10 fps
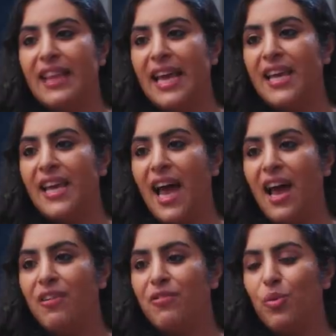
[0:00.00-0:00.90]
they
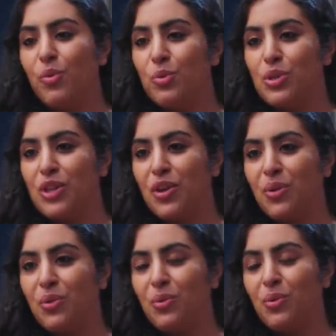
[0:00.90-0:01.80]
have
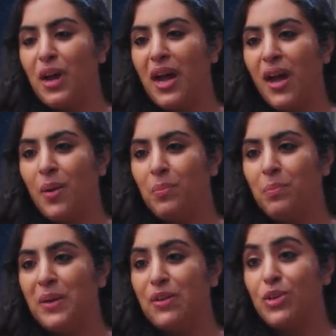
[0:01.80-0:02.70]
also um,
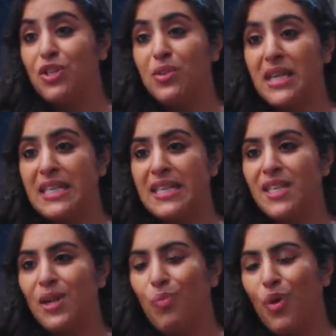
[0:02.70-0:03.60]
been restricted
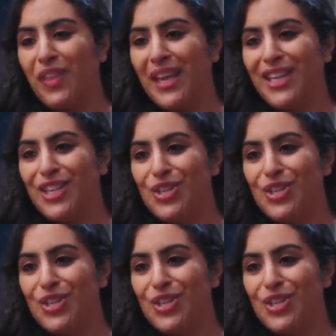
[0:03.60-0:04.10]
in what they can